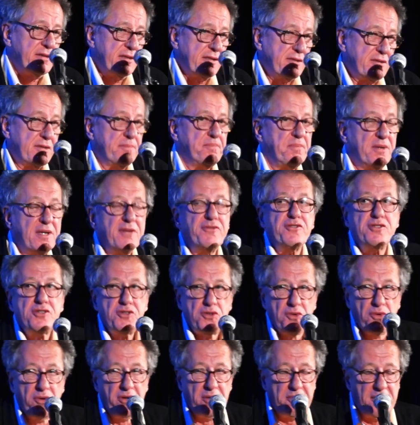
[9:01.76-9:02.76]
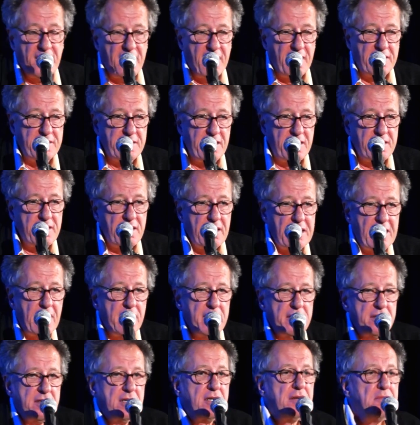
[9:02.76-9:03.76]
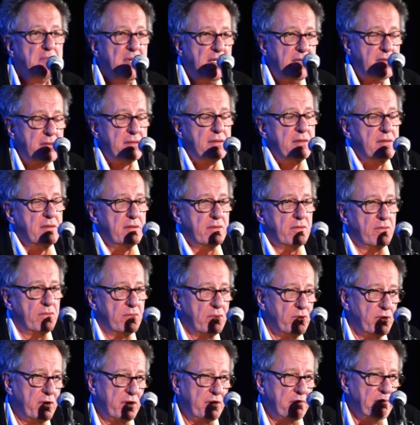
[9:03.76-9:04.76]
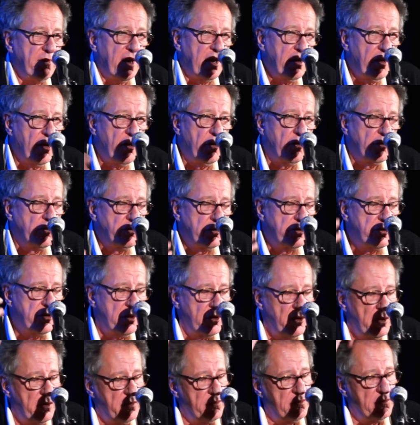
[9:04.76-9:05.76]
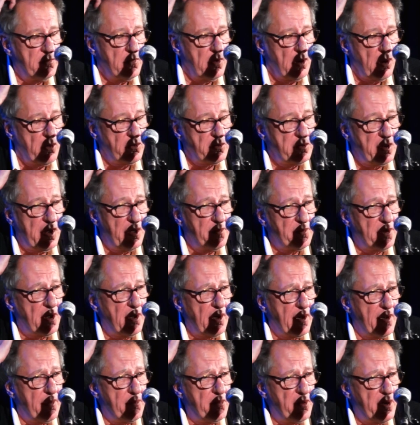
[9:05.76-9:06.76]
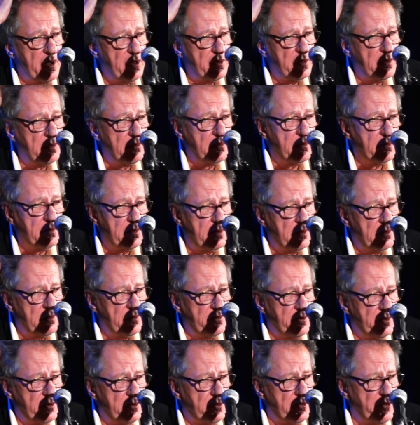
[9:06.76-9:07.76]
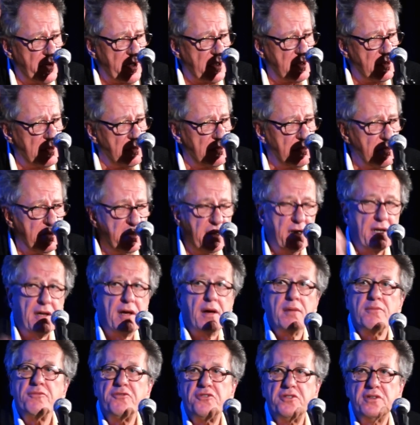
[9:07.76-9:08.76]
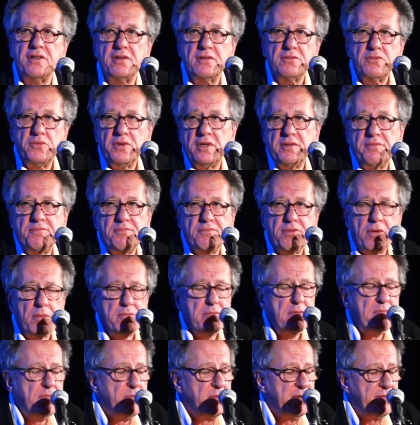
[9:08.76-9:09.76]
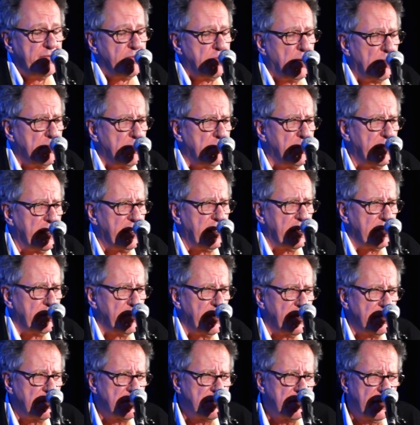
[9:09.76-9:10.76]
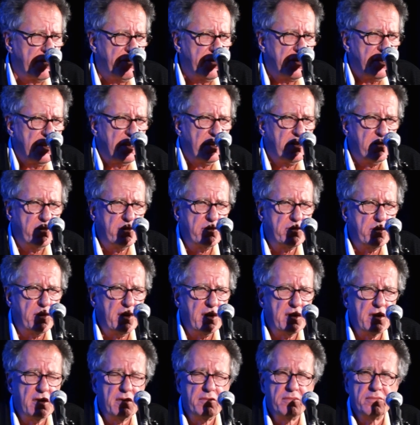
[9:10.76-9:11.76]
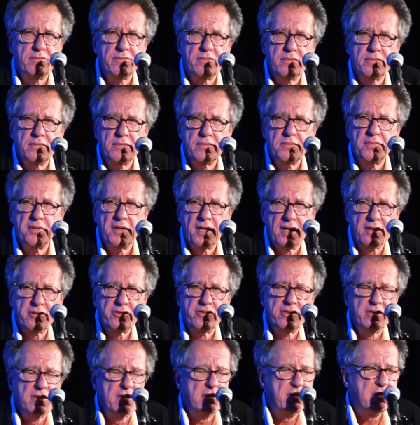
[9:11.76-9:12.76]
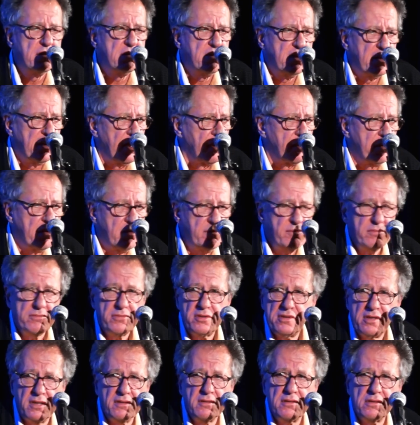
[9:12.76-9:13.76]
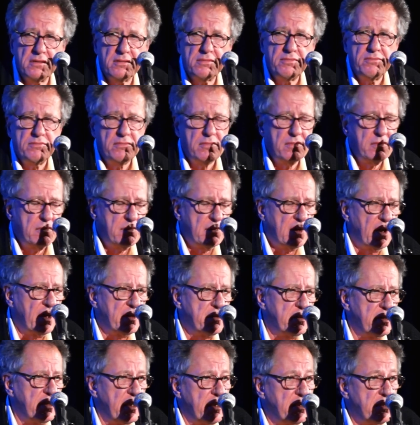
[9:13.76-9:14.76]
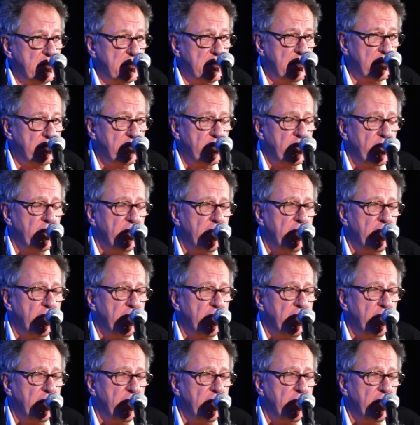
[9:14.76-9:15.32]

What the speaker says: There's a bit of a story behind that. I'd committed with my long-time collaborator, the director, Neil Armfield. We've probably done about 17 or 20 productions together since 1980.